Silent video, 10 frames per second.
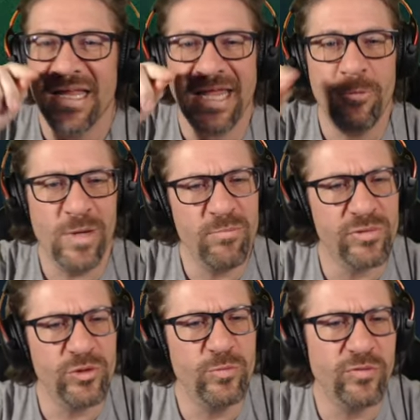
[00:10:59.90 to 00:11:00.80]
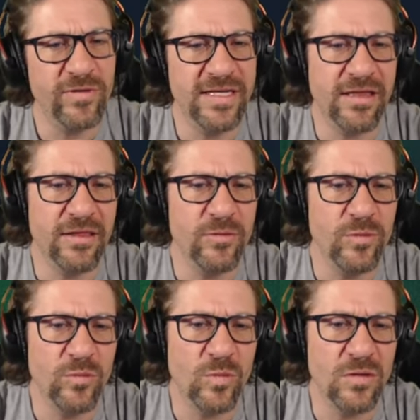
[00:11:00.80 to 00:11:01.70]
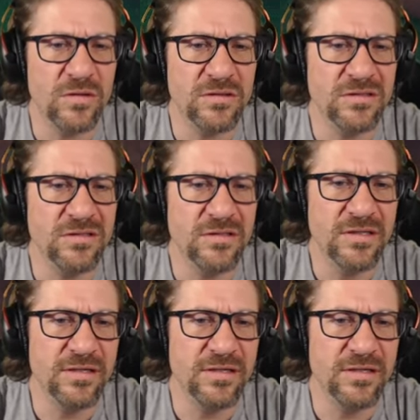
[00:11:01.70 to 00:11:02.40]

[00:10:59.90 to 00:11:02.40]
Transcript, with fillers: Can we blueprint through a wall? I